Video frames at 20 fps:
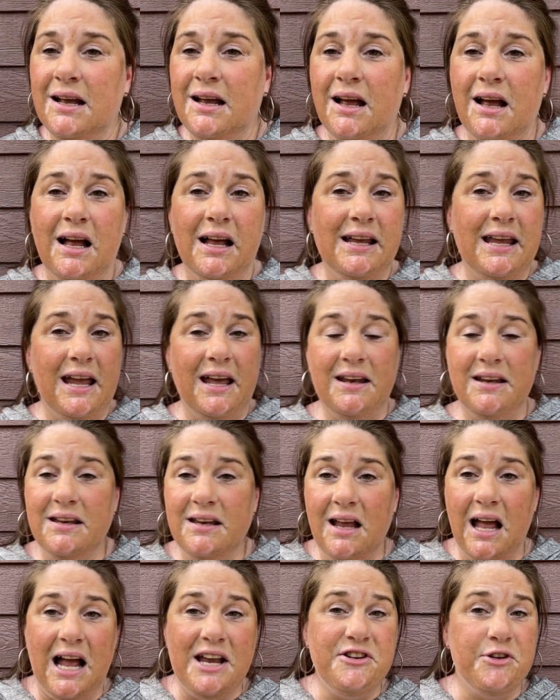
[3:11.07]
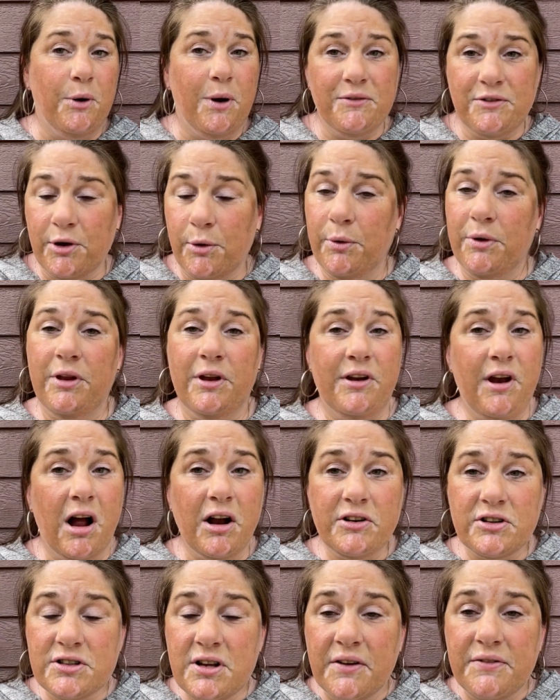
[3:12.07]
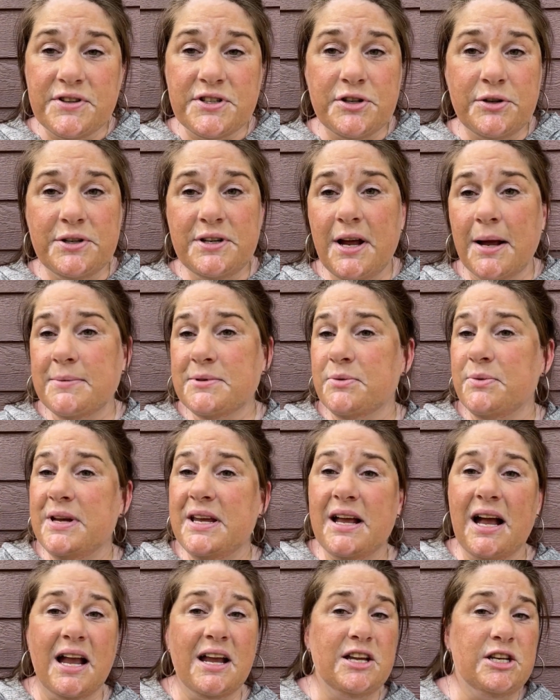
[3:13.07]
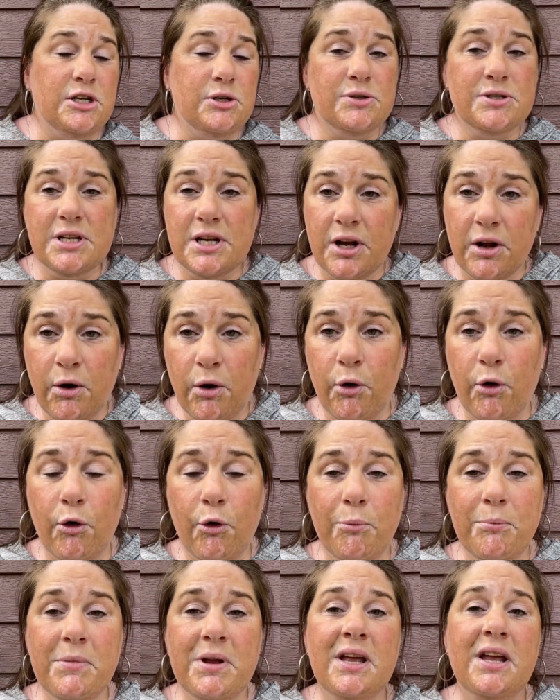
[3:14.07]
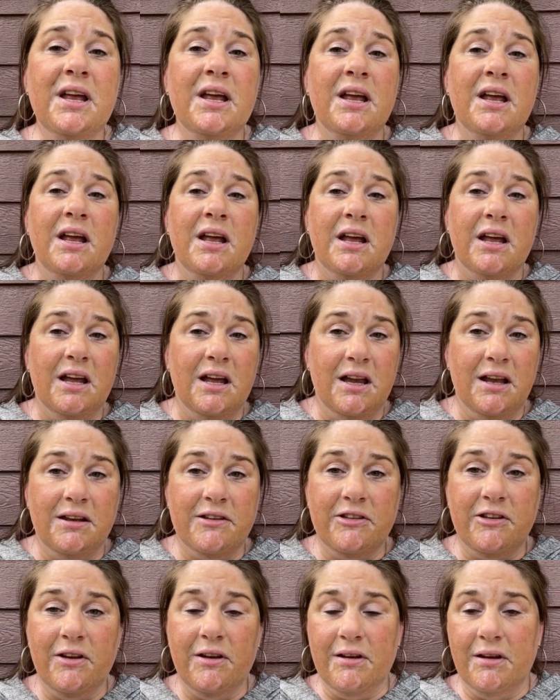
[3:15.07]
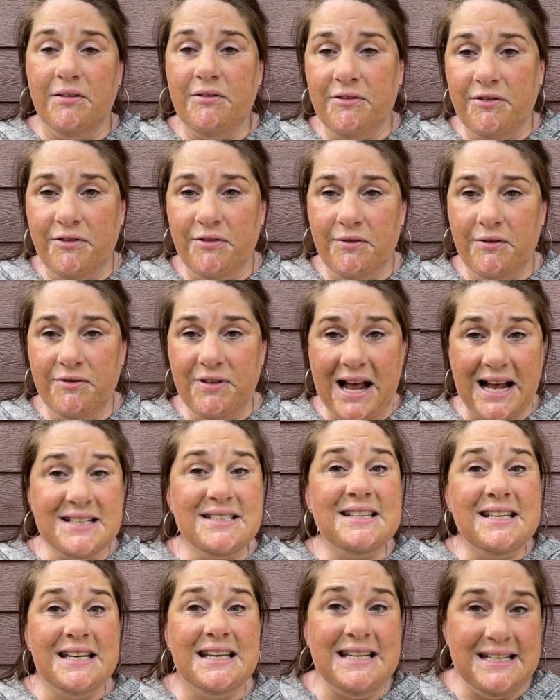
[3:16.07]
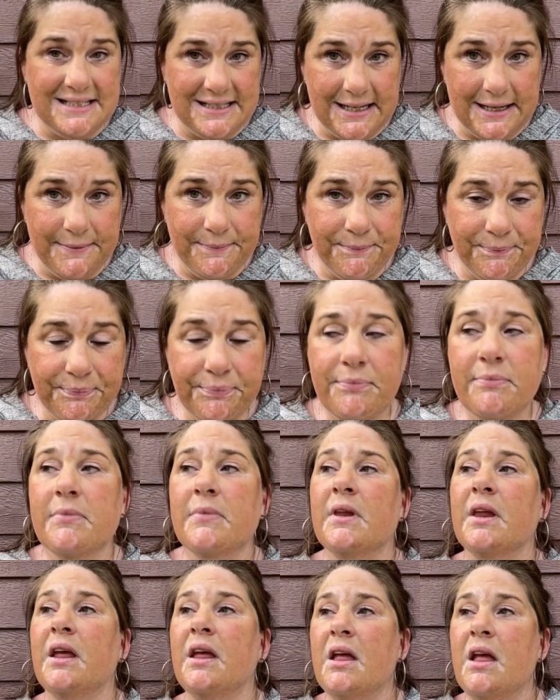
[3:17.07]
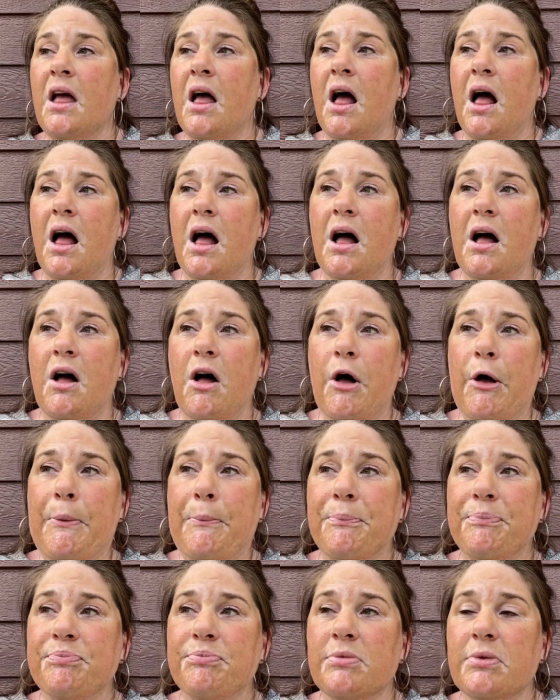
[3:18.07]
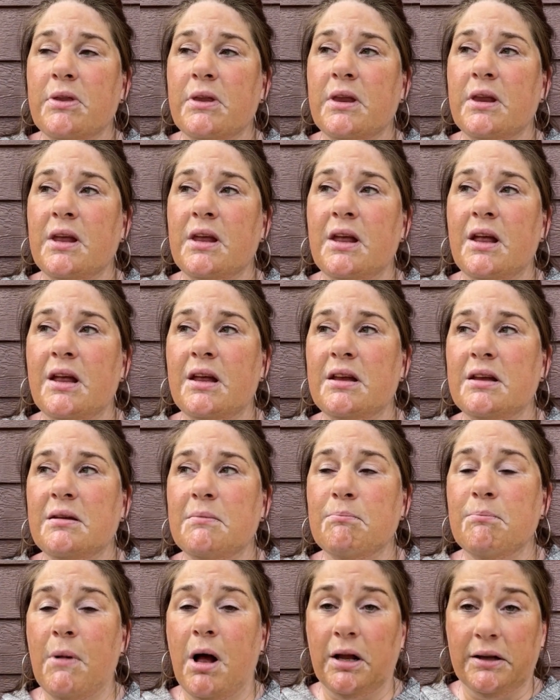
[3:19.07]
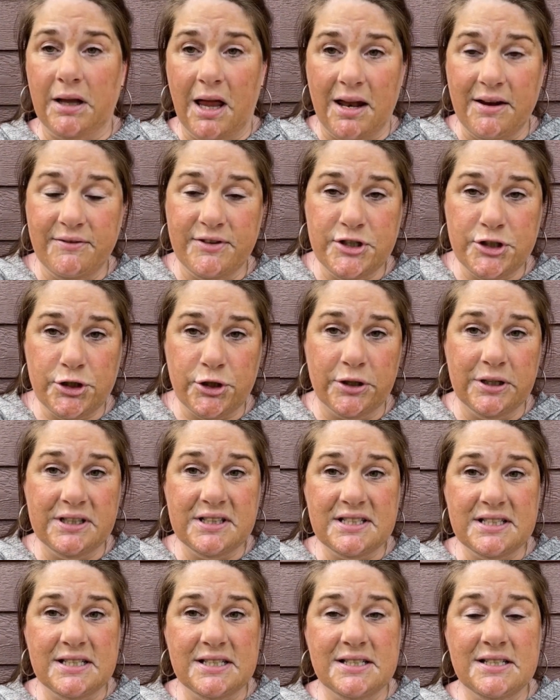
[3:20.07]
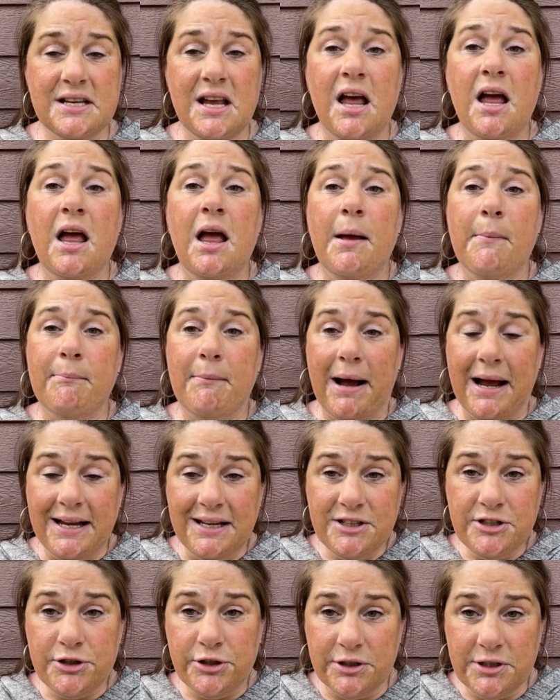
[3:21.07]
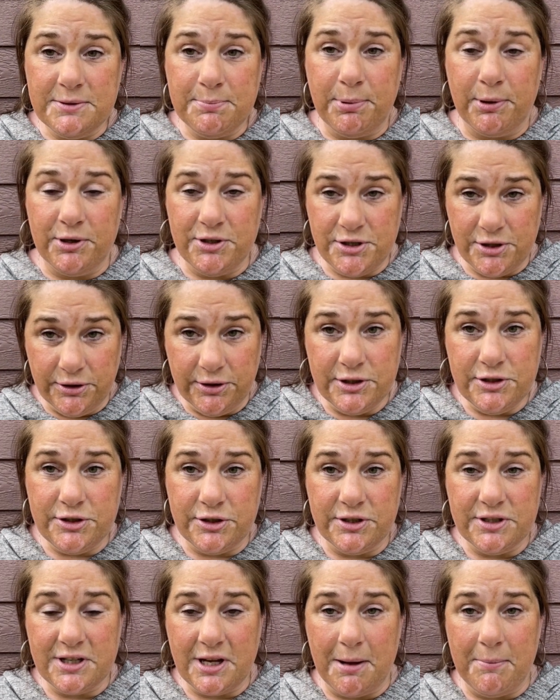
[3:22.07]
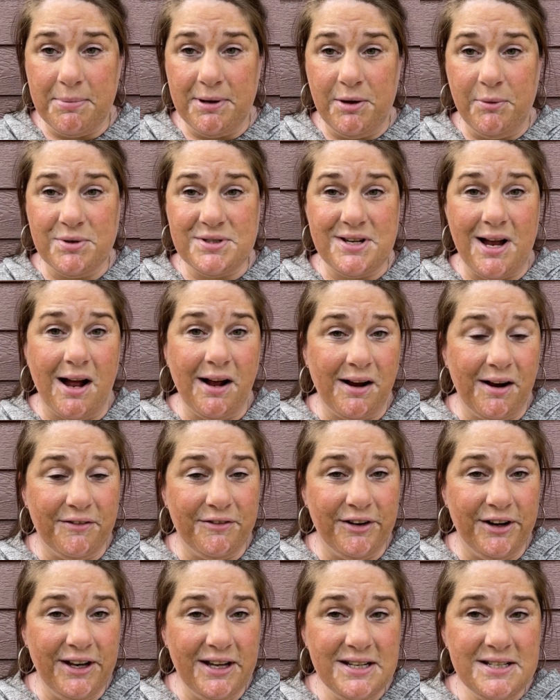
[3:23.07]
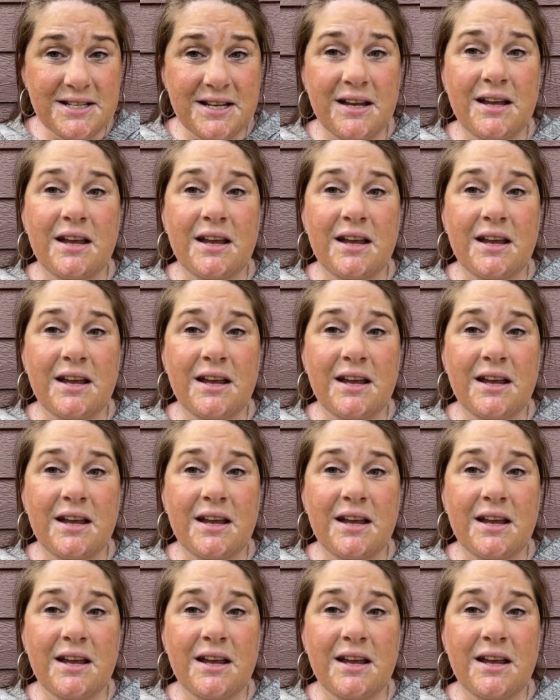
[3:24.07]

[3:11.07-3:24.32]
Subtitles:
again, I don't have to go in the doctor's office 3 times a week. I can use it at home. It's fast and easy. A lot of insurances, my insurance, personal insurance company was not covering it,